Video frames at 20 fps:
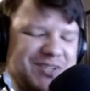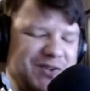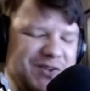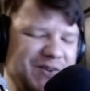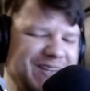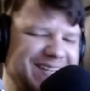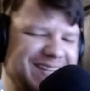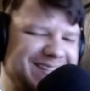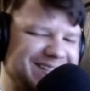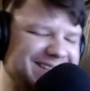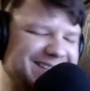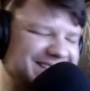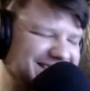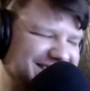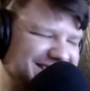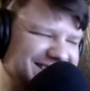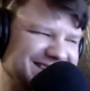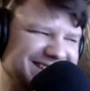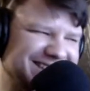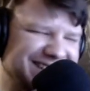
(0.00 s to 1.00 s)
Whedon.
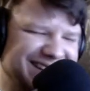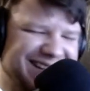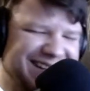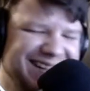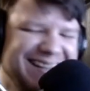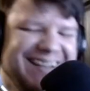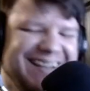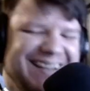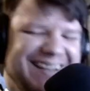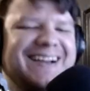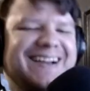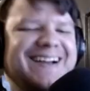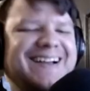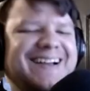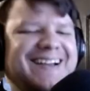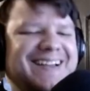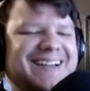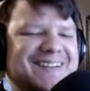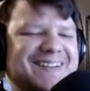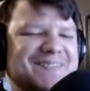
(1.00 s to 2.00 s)
Sweden is that
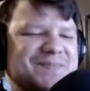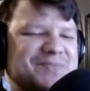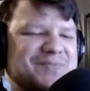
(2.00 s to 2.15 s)
like